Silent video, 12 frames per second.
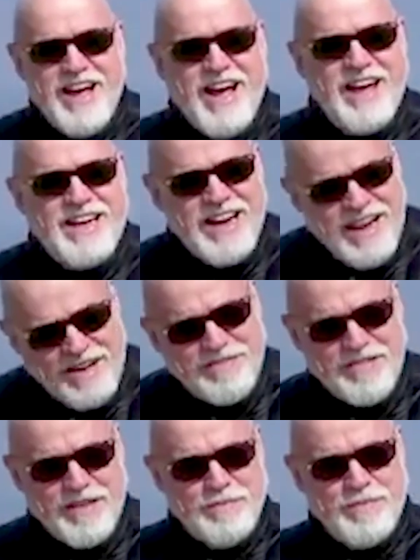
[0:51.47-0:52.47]
And he
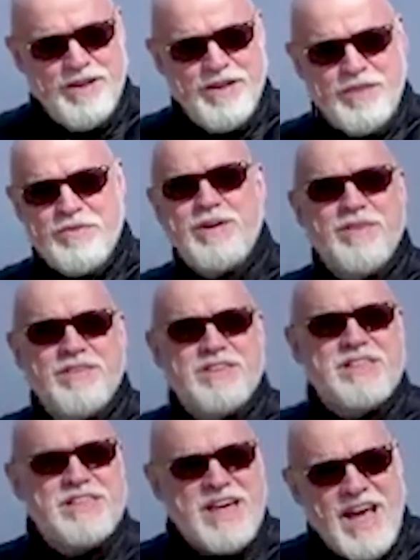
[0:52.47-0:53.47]
left them. Three of the
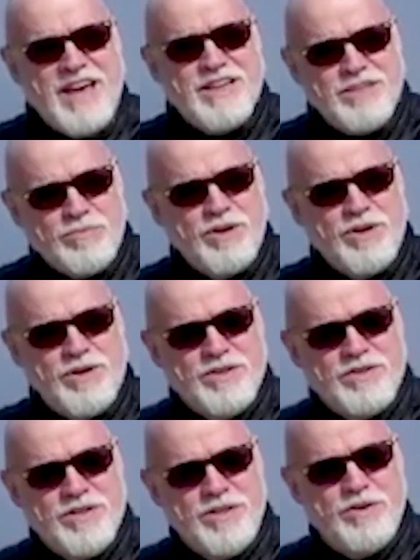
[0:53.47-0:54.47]
saddest
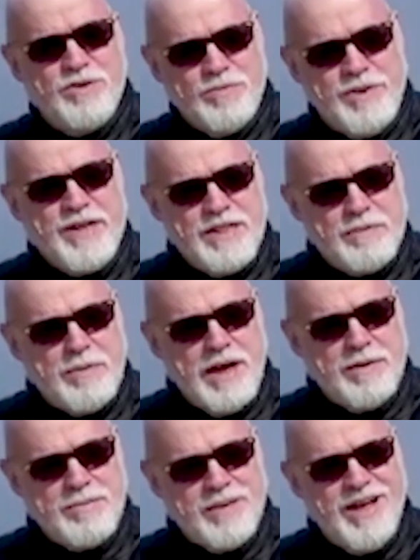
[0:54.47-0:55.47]
words that you can read in the
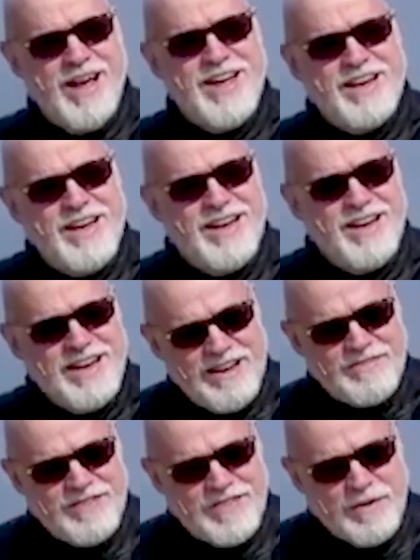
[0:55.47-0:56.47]
Bible. And he
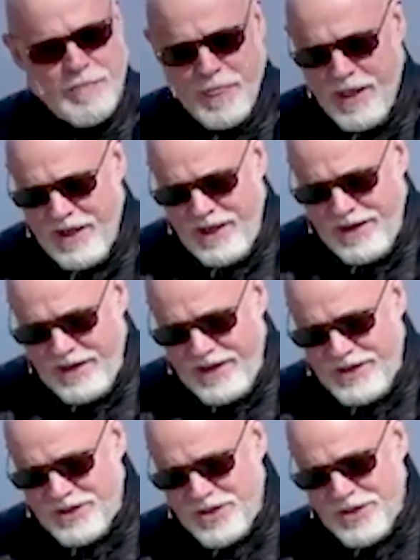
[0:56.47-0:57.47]
left them. Now
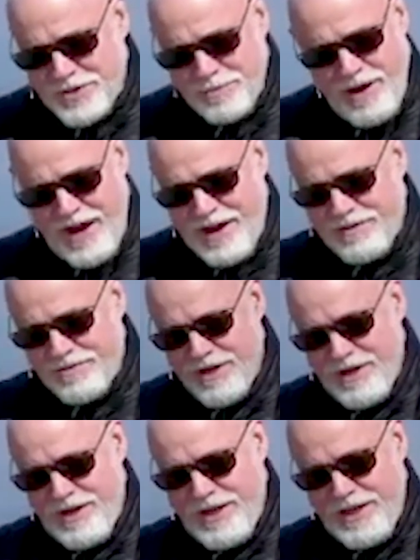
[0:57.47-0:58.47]
he's just arrived,
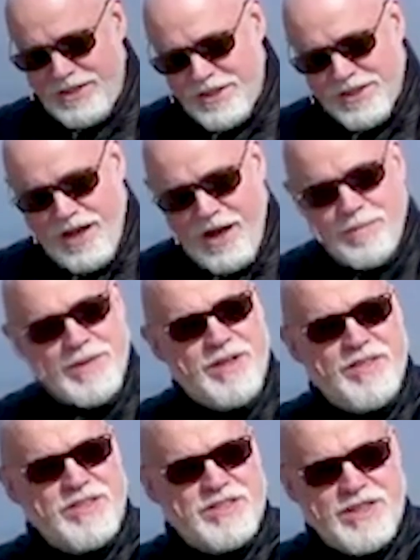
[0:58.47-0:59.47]
he just come into
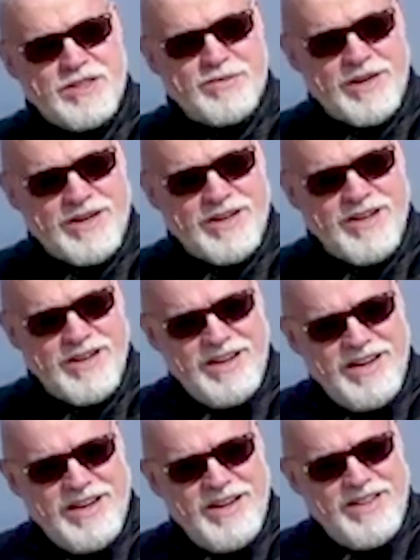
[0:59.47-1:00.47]
this district.
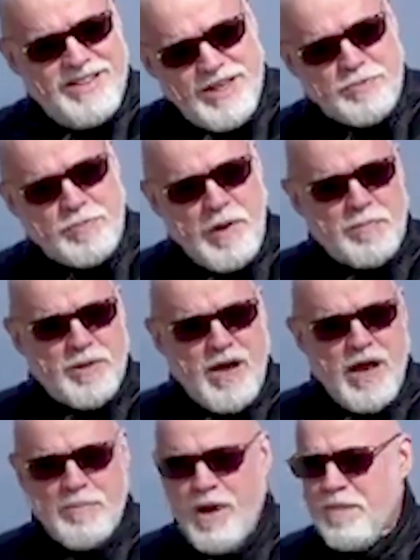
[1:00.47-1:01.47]
These people
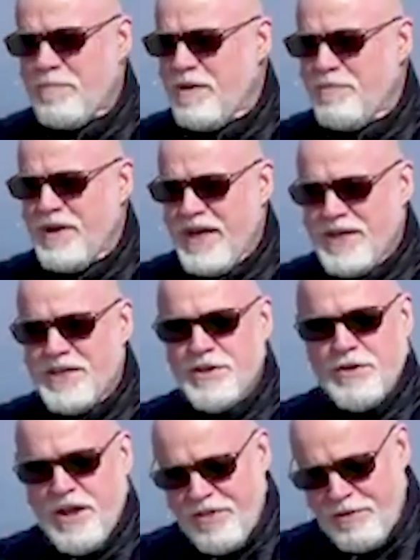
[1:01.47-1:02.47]
come up and begin to
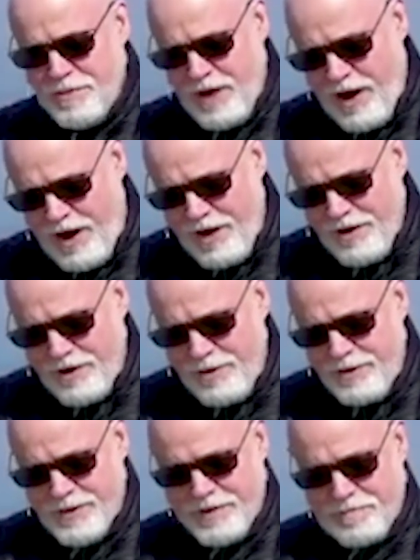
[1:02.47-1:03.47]
do nothing but
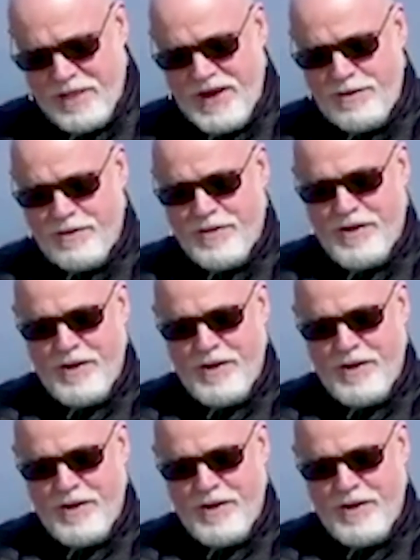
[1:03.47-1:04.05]
argue and debate with